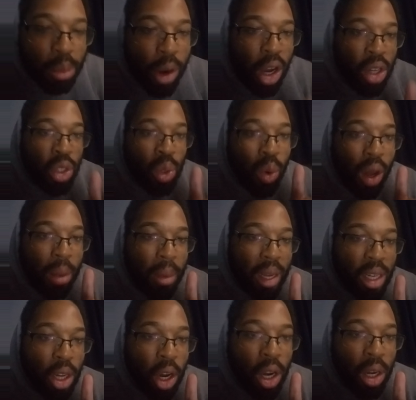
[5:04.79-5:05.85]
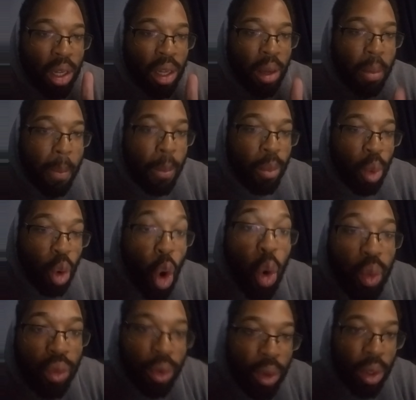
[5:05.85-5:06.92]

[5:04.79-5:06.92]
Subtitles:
box squat, my dog. Ooh.